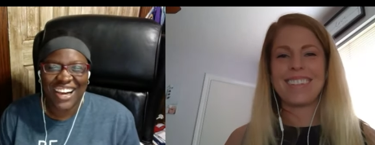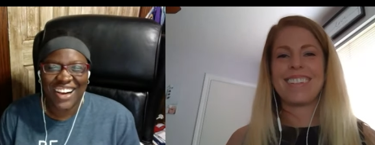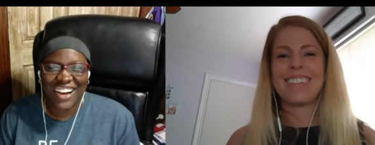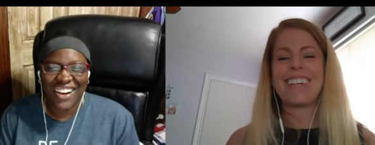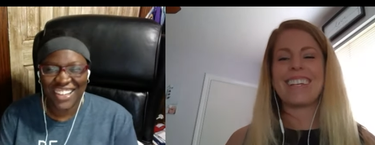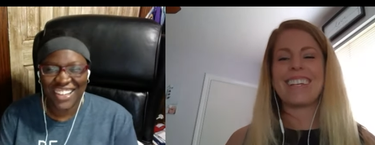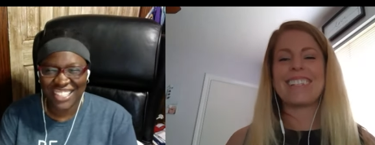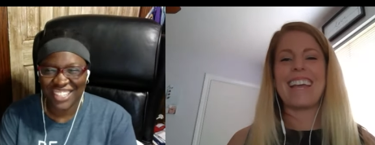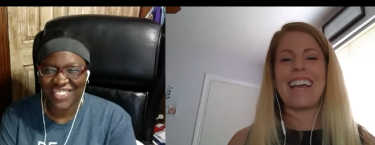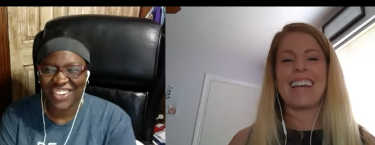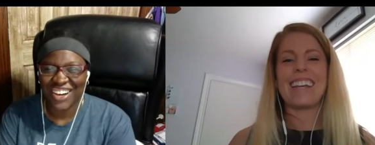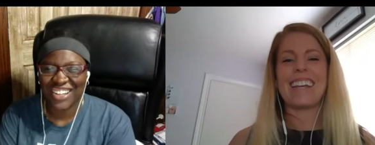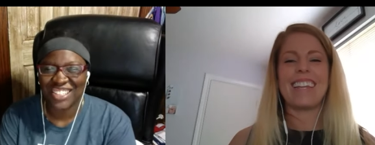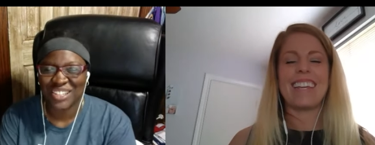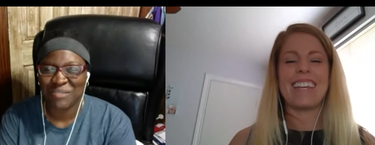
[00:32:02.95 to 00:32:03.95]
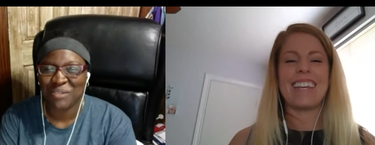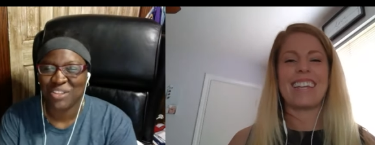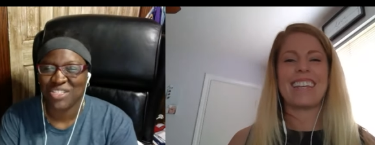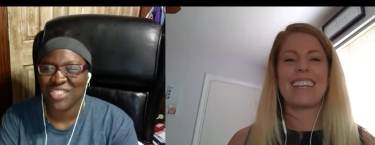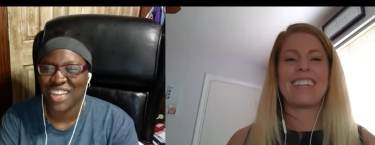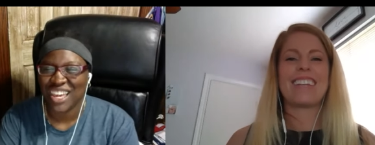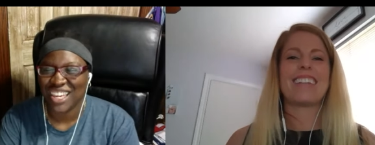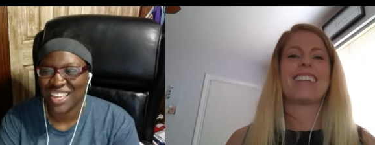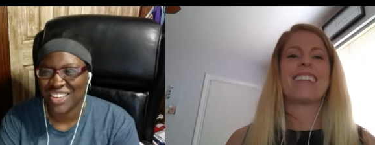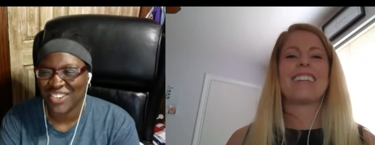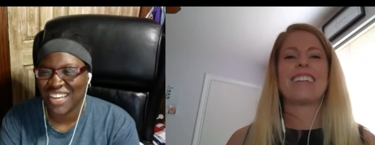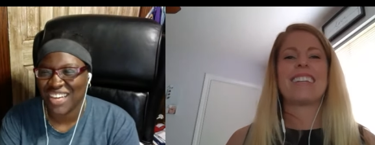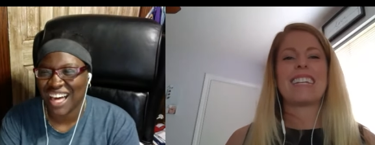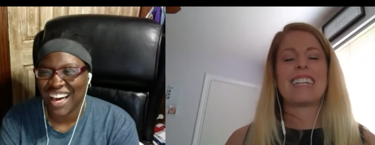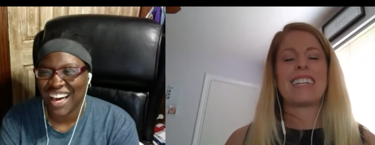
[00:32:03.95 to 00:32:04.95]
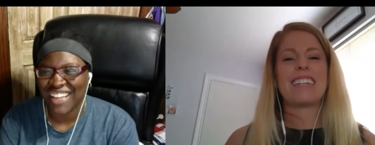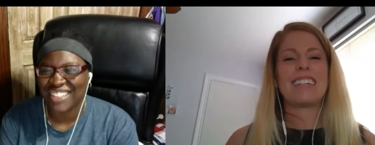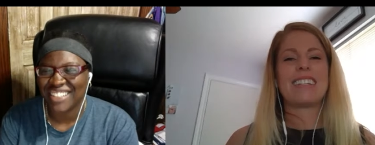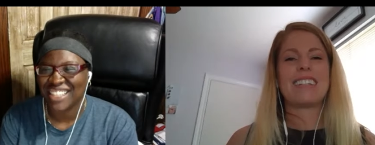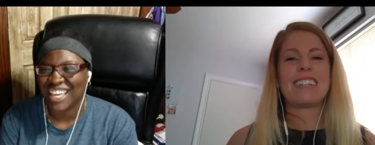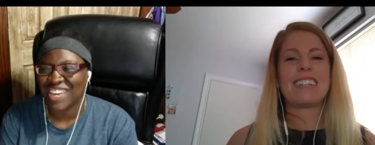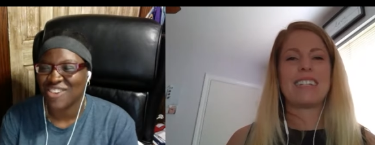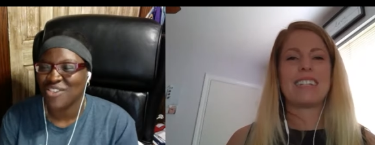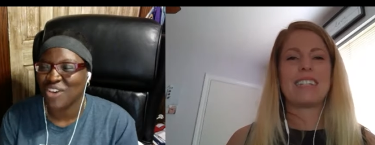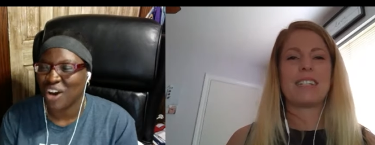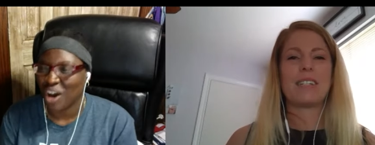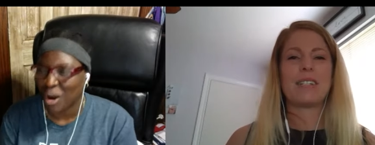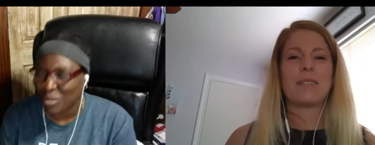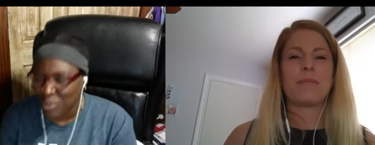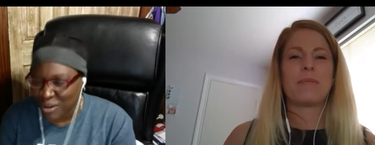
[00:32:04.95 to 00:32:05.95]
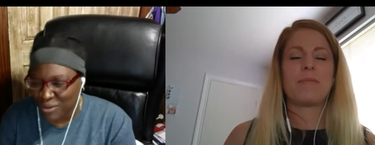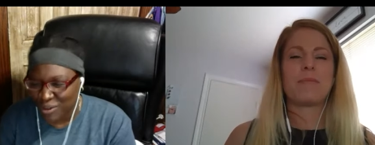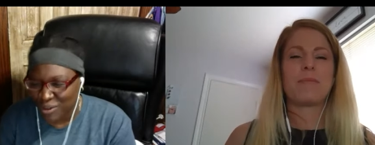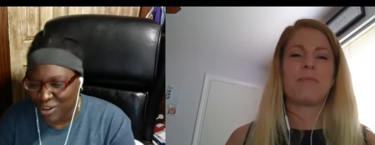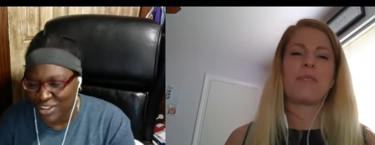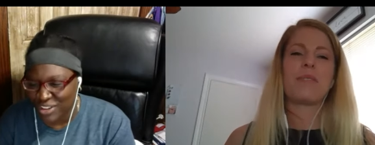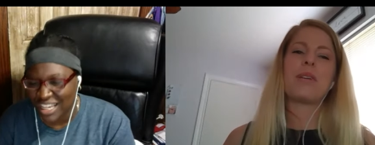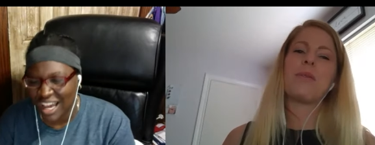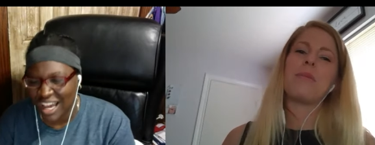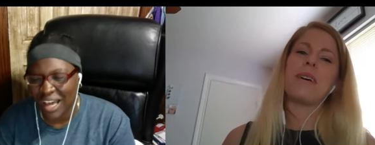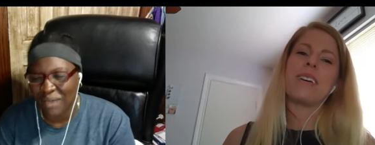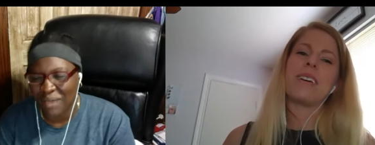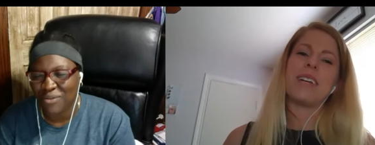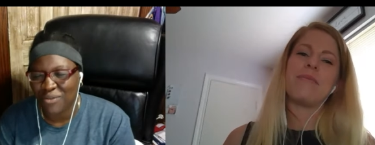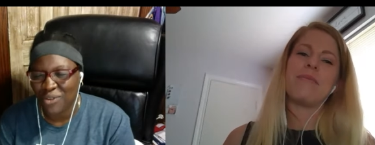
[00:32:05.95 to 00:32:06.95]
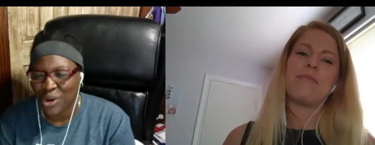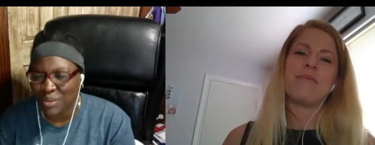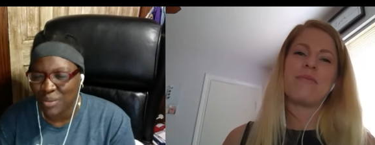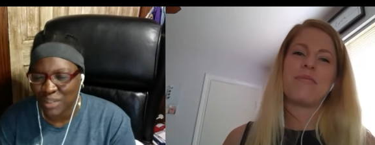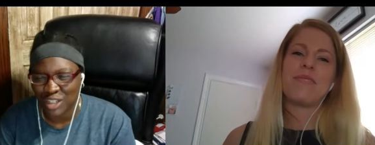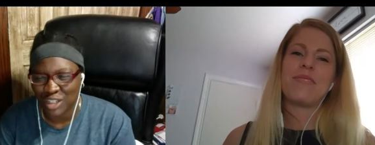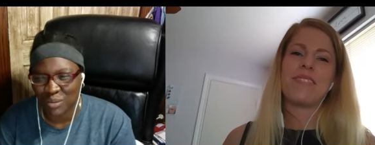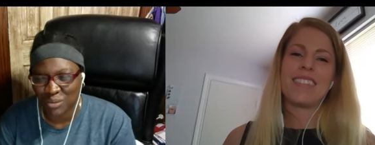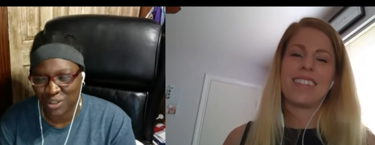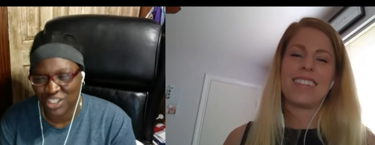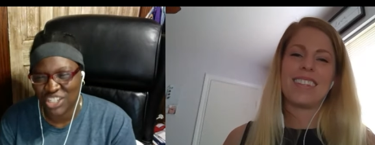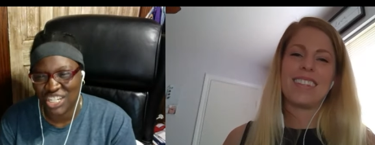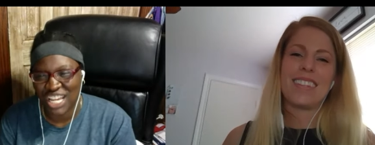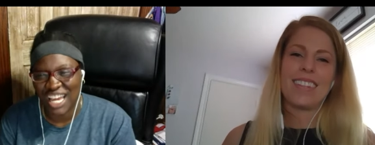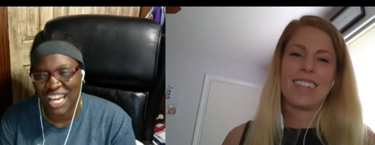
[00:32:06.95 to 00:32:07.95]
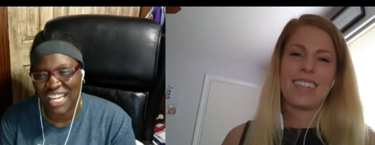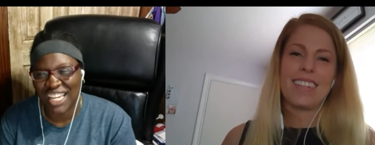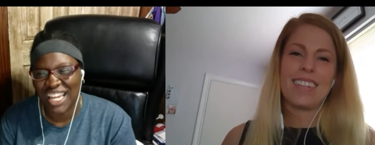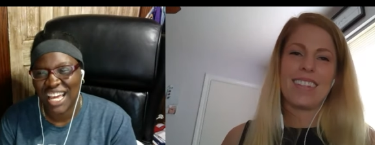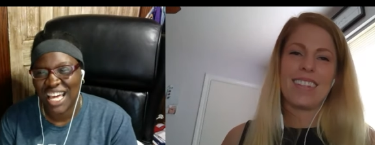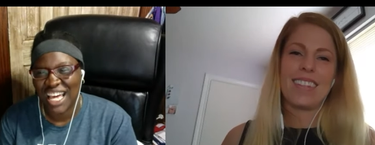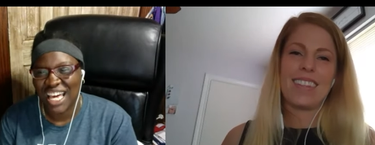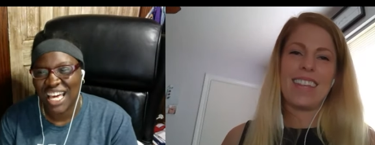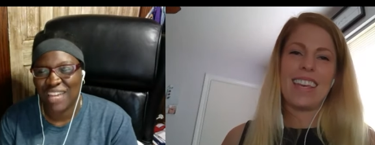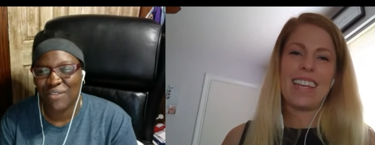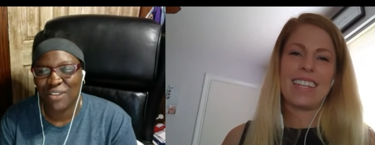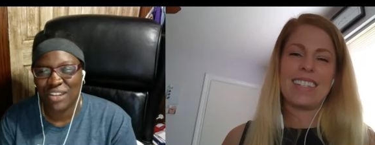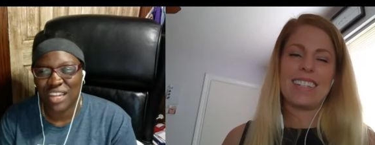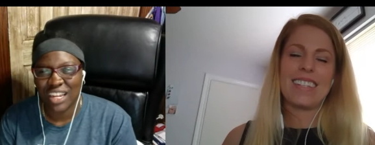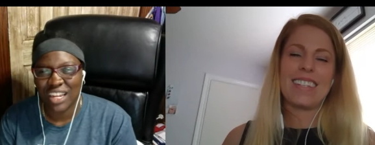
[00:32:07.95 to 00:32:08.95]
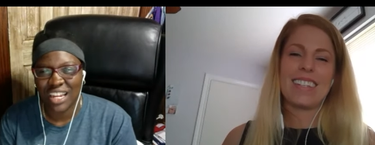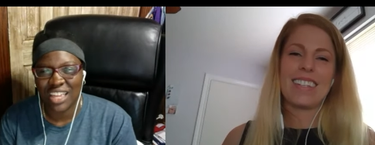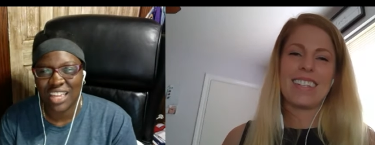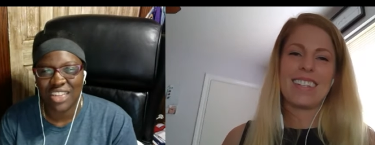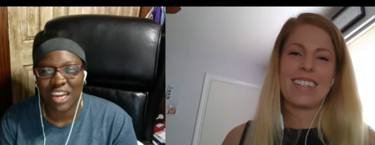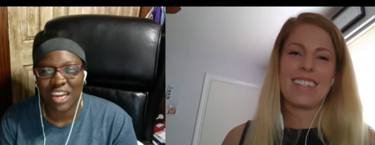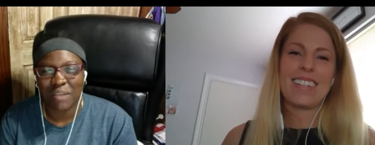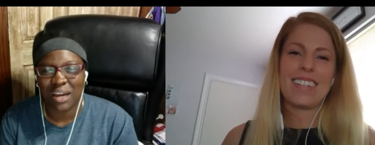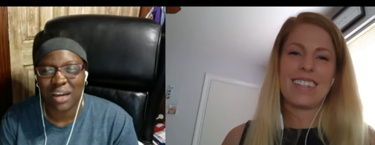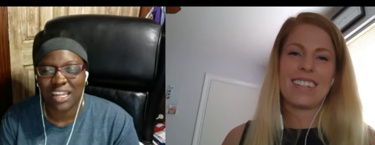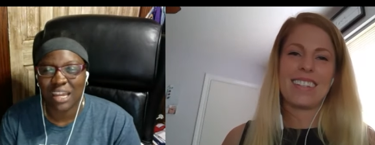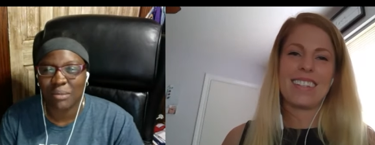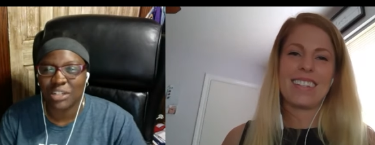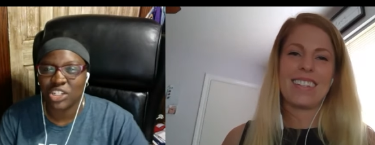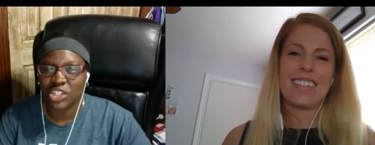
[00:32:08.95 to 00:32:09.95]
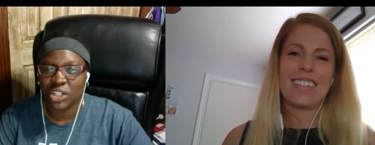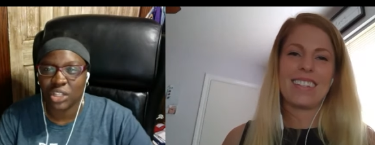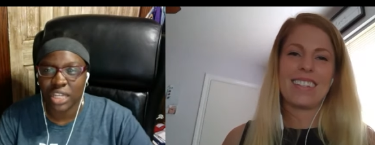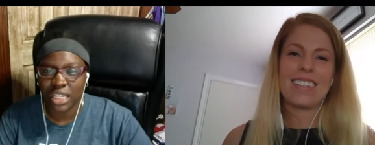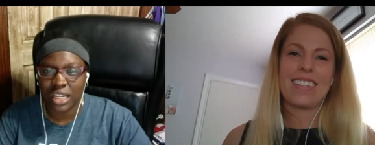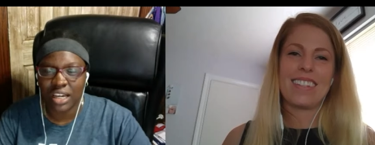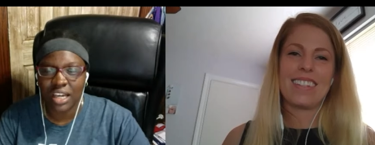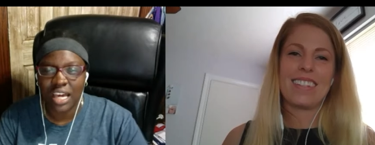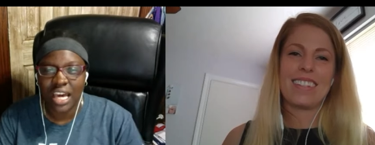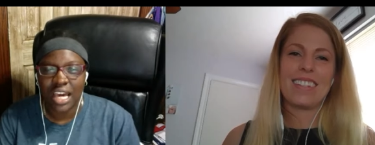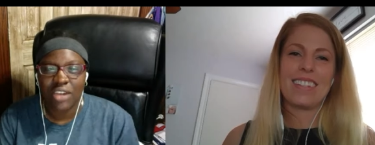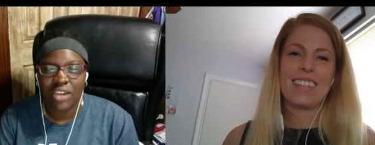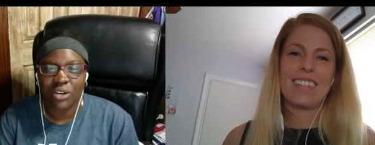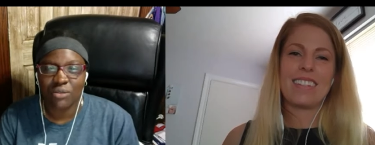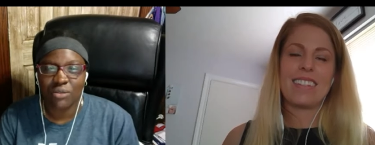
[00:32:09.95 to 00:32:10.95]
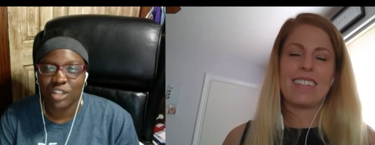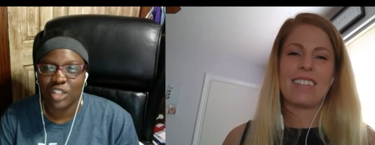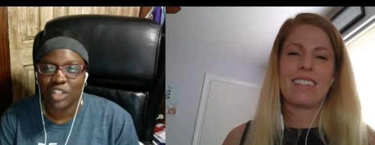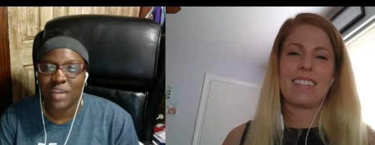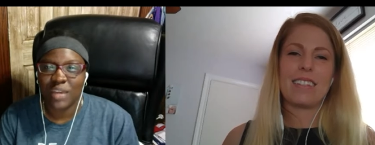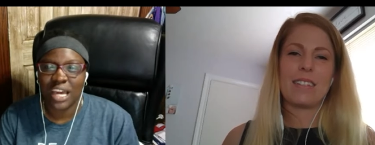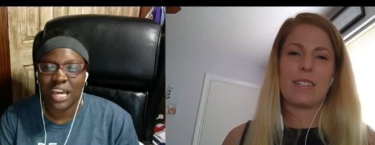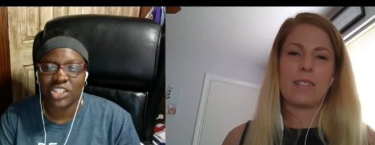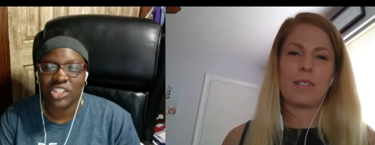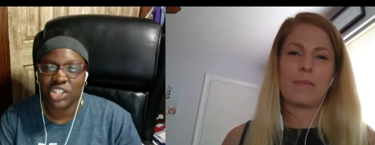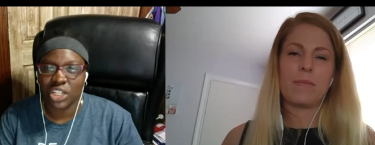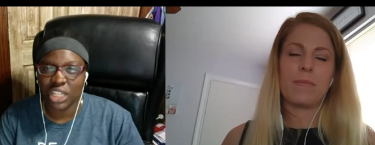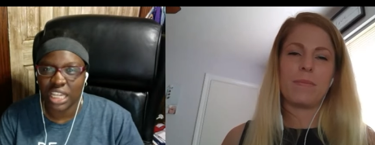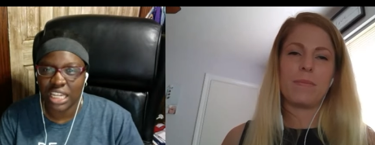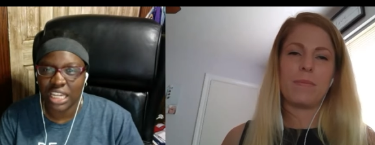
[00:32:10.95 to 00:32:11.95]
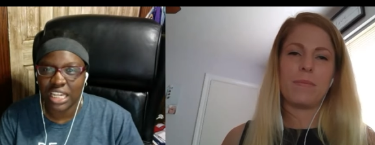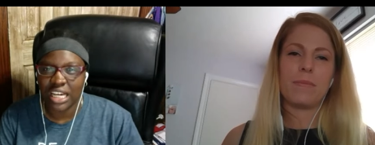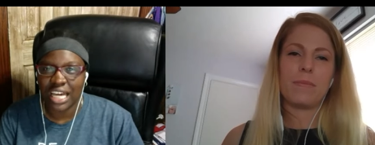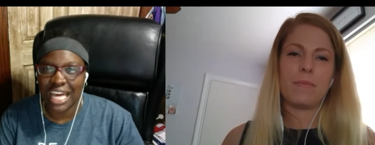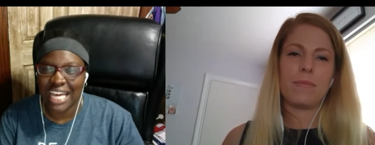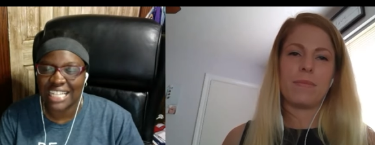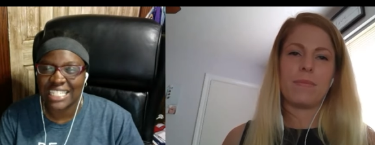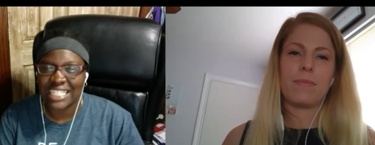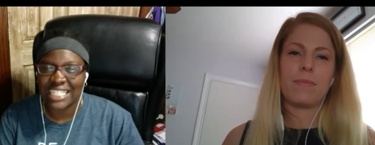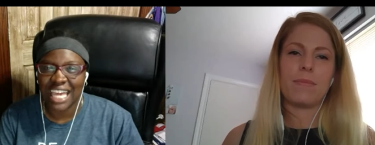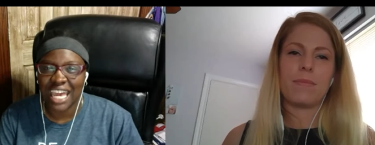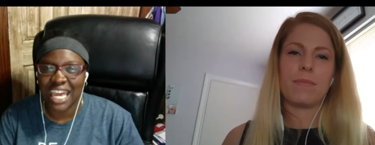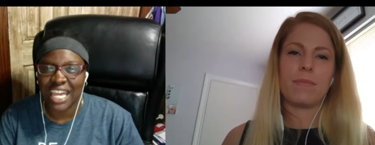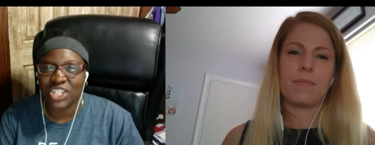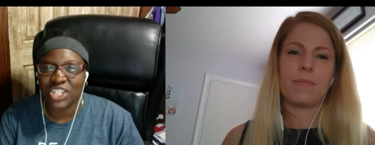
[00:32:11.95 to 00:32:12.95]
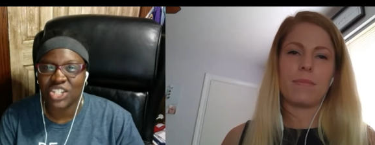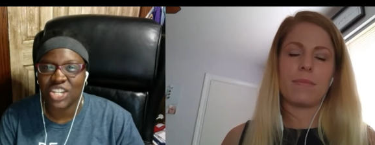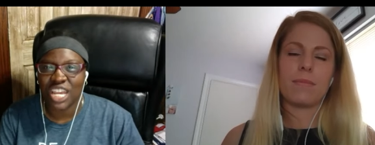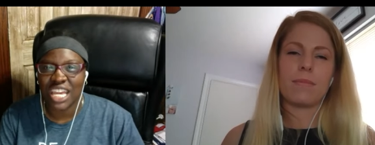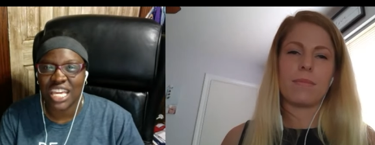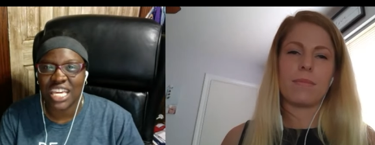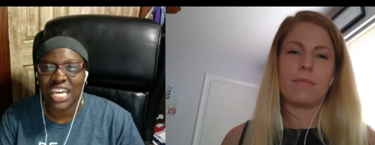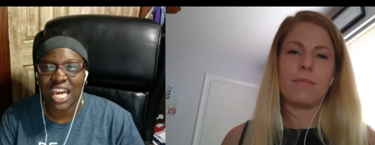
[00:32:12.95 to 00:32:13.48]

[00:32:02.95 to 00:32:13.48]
Speaker 1: Awesome. Exactly. Well, thank you guys. Thank you, Aubrey, for your time. You're very much appreciated. And if you need anything, my name is Shalina. You can reach me at Shalina, Shellyna,